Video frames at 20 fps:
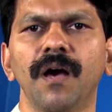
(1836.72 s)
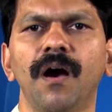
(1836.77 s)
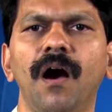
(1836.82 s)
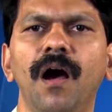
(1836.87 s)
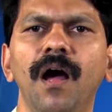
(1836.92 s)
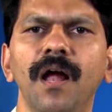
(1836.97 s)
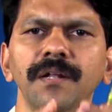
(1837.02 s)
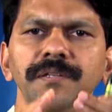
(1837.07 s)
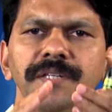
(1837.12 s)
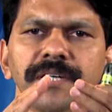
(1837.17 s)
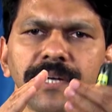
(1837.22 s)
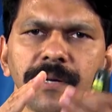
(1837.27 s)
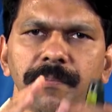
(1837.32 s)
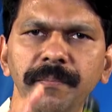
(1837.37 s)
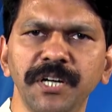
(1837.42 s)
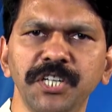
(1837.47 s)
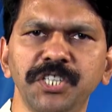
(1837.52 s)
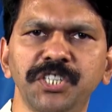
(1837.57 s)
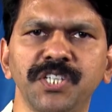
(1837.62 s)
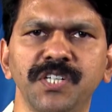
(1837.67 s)
All the
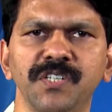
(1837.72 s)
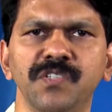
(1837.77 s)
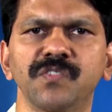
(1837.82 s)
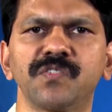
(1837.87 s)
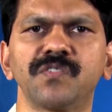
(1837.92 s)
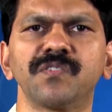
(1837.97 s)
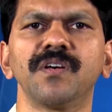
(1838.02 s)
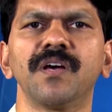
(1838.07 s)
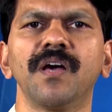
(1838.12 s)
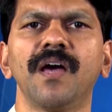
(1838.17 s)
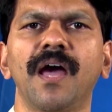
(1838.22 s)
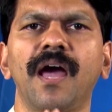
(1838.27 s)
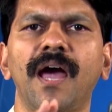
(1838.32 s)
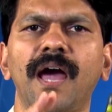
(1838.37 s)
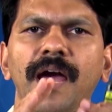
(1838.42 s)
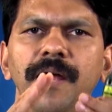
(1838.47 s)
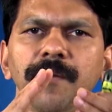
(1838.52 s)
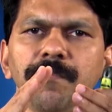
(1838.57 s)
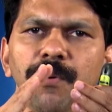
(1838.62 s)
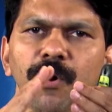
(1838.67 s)
commissions
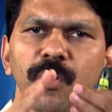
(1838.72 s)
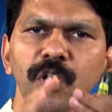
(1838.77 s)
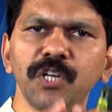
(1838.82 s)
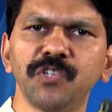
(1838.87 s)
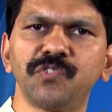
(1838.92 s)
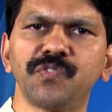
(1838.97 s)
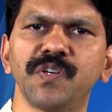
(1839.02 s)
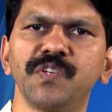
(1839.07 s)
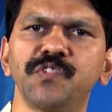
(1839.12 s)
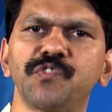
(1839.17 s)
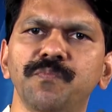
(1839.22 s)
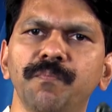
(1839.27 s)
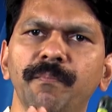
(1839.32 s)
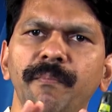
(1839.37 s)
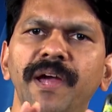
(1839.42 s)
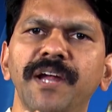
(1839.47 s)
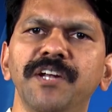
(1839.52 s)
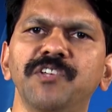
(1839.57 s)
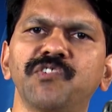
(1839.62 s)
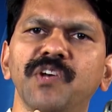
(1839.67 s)
and policies
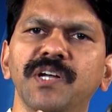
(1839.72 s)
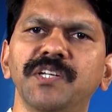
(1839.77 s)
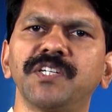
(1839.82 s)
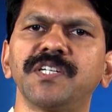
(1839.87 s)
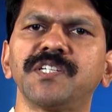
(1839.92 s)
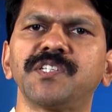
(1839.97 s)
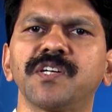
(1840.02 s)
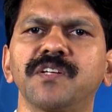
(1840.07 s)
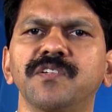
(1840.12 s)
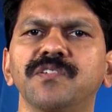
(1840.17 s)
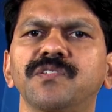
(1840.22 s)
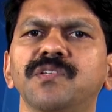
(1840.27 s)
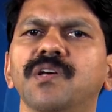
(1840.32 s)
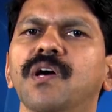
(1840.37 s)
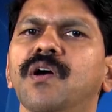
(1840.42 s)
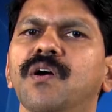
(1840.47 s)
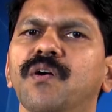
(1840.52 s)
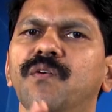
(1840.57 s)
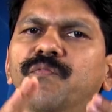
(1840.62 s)
made suggestions